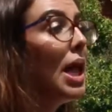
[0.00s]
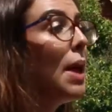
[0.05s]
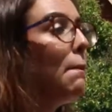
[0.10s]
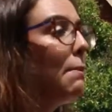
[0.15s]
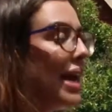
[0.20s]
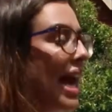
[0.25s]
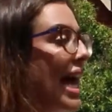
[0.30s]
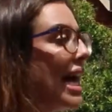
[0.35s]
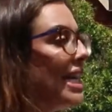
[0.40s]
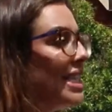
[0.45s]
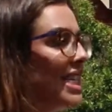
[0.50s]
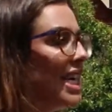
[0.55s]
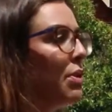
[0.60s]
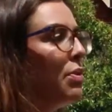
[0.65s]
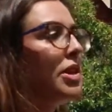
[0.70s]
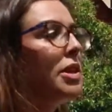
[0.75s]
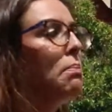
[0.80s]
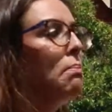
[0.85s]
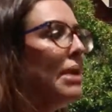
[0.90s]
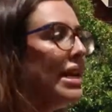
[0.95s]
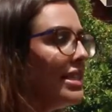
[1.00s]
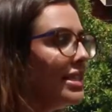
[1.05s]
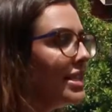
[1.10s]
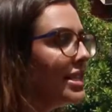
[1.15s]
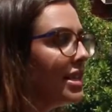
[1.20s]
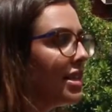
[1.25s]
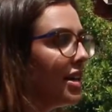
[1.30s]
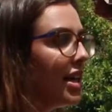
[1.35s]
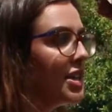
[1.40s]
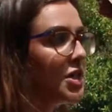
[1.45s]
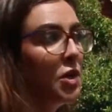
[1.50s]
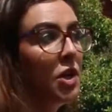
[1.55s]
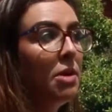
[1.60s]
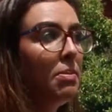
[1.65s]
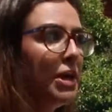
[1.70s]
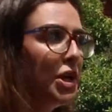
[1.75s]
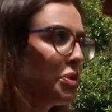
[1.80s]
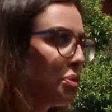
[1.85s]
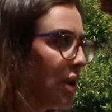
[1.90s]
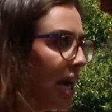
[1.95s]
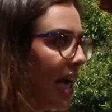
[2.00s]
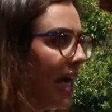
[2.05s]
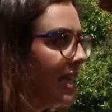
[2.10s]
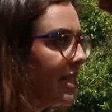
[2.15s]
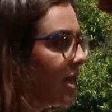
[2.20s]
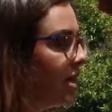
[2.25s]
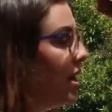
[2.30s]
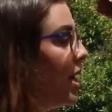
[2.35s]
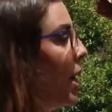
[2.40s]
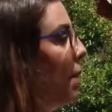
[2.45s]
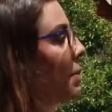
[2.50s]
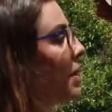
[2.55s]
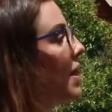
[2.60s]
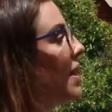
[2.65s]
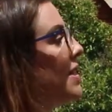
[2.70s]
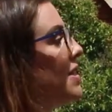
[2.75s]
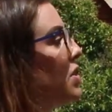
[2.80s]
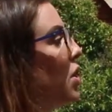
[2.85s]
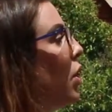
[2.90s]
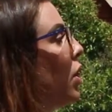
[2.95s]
a black tea with mint is going to be great because